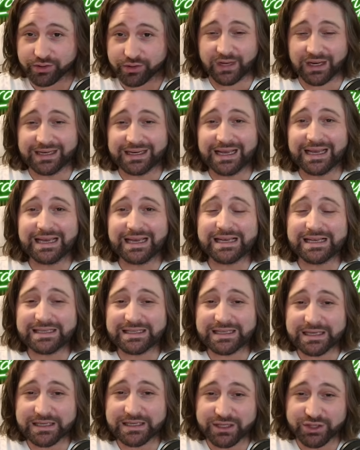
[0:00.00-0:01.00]
An
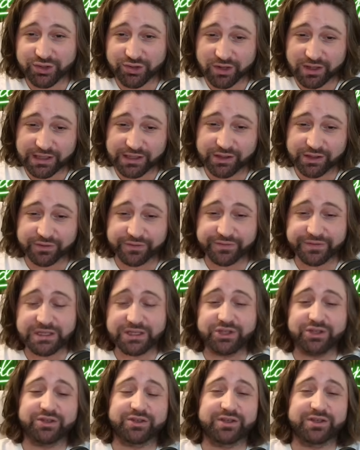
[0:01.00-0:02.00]
ascending triangle
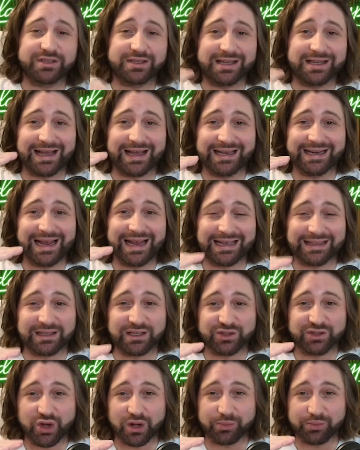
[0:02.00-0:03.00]
features this line at the
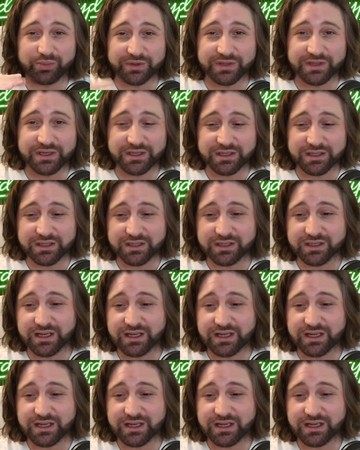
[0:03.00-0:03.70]
top resistance,